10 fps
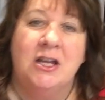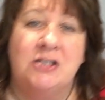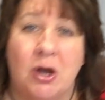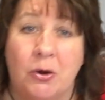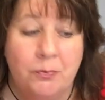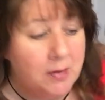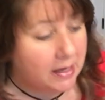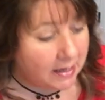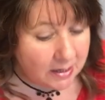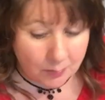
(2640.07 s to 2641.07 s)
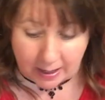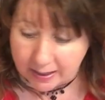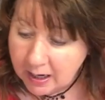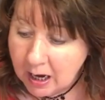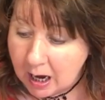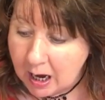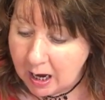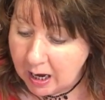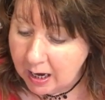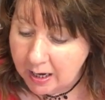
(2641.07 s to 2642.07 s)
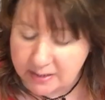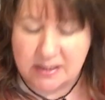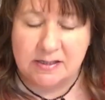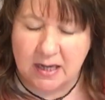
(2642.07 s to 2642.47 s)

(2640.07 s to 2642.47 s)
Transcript: So anyway, as I